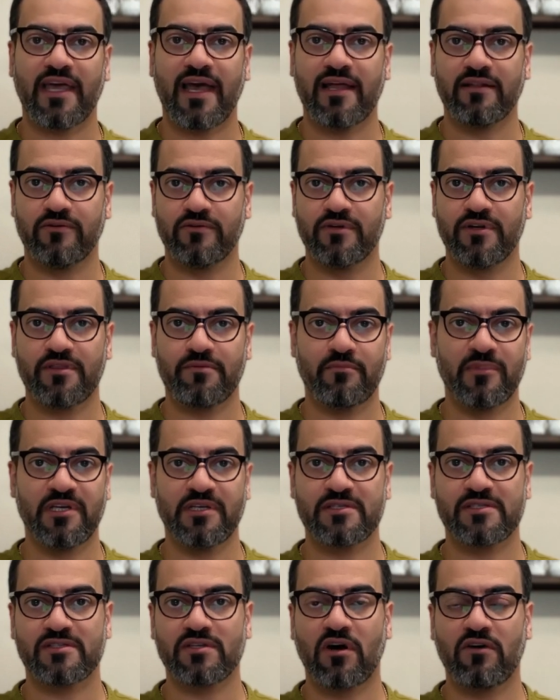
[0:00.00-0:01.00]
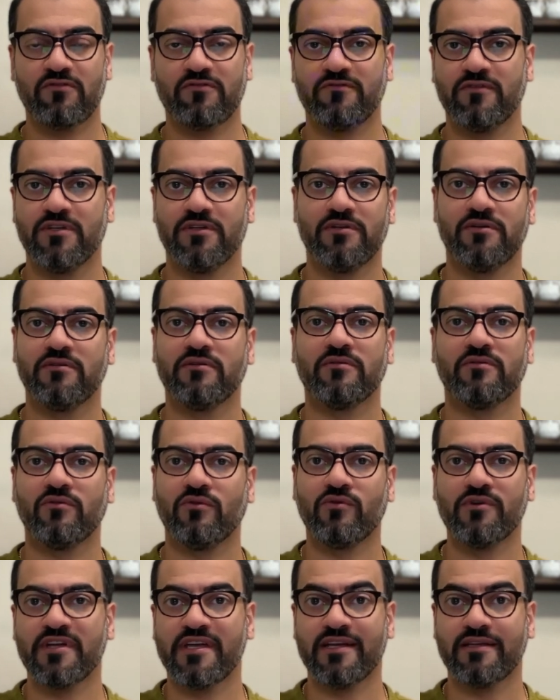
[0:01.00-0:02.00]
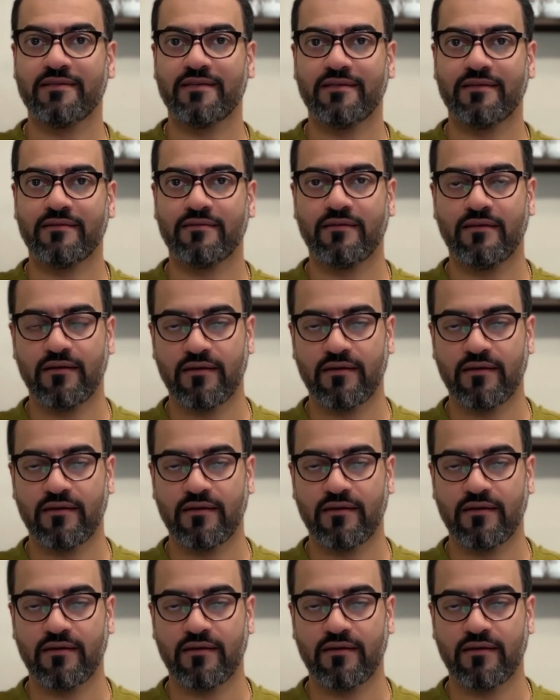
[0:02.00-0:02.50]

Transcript: algorithmic, software-oriented